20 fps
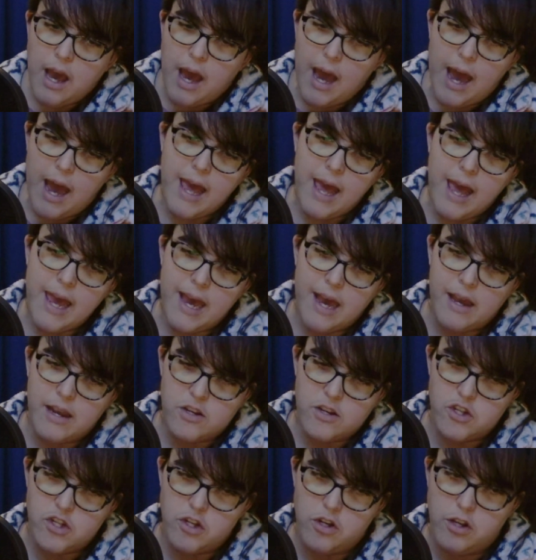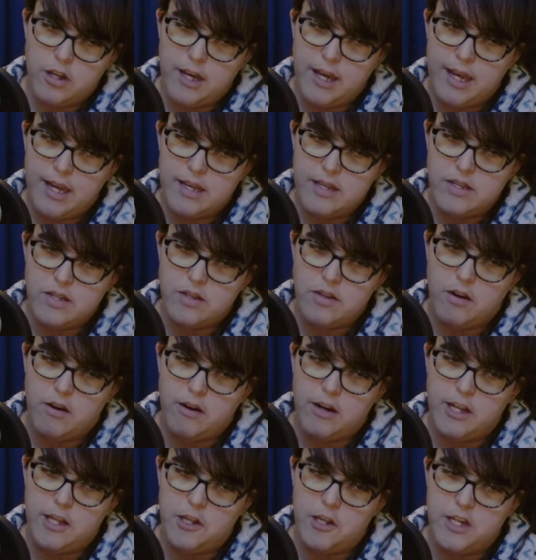I actually
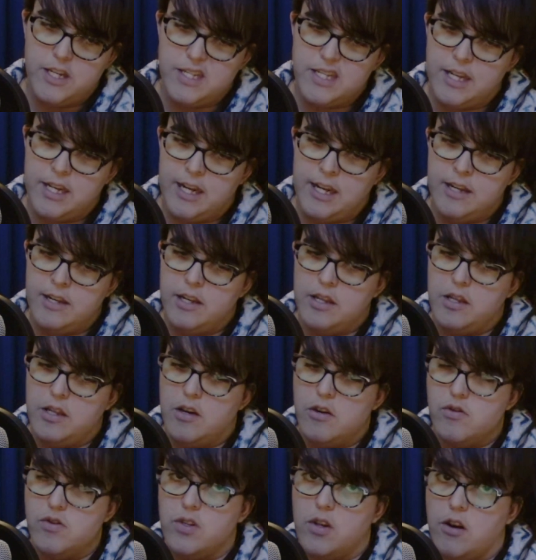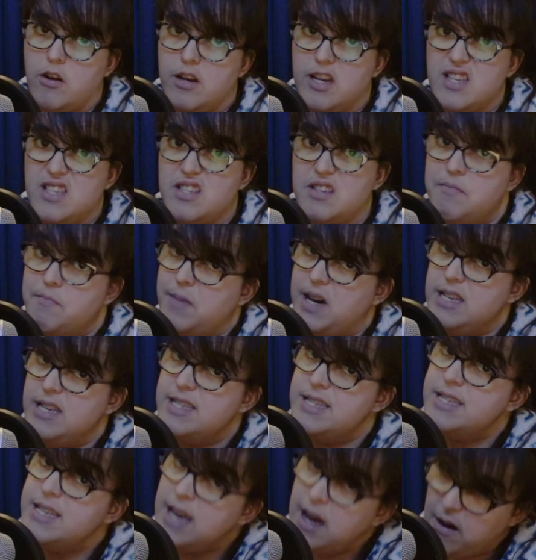started listening to those artists
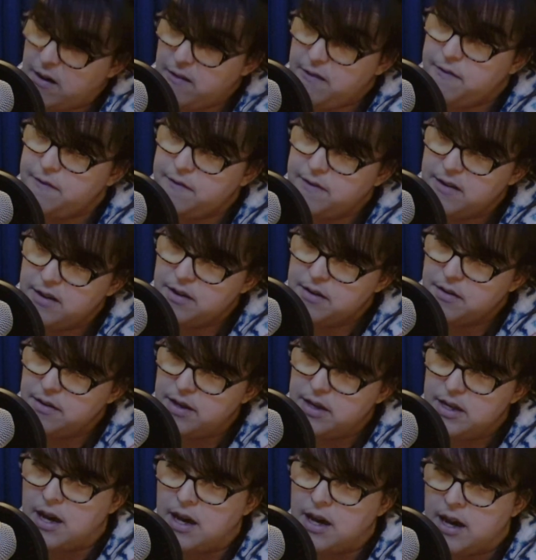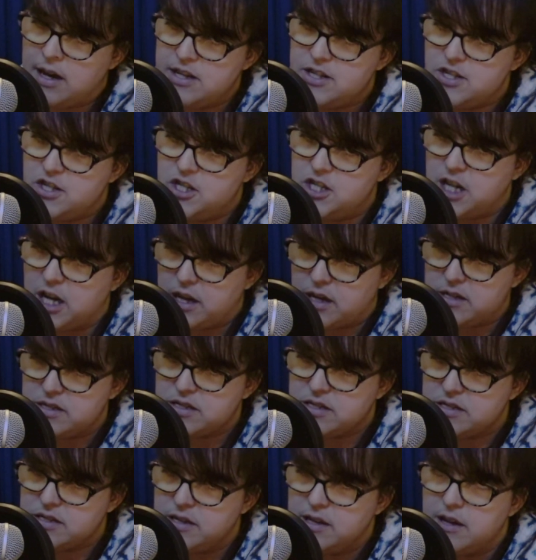myself, not
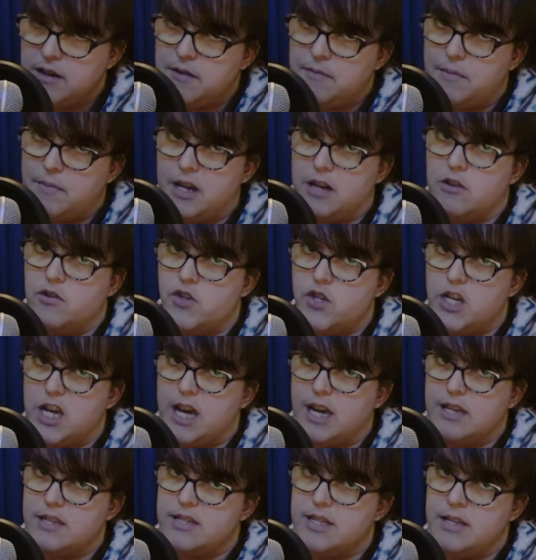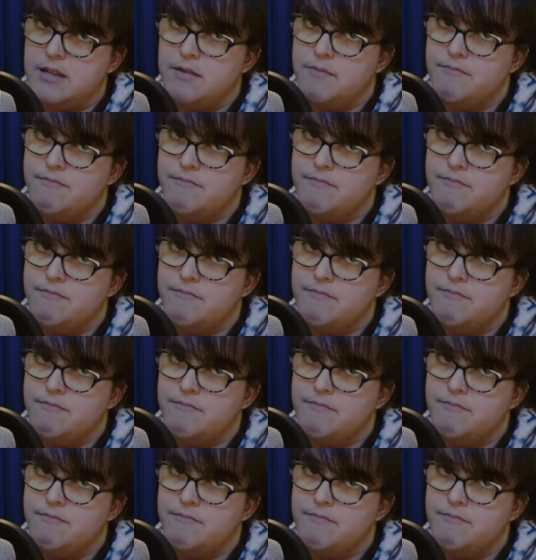just Michael Jackson.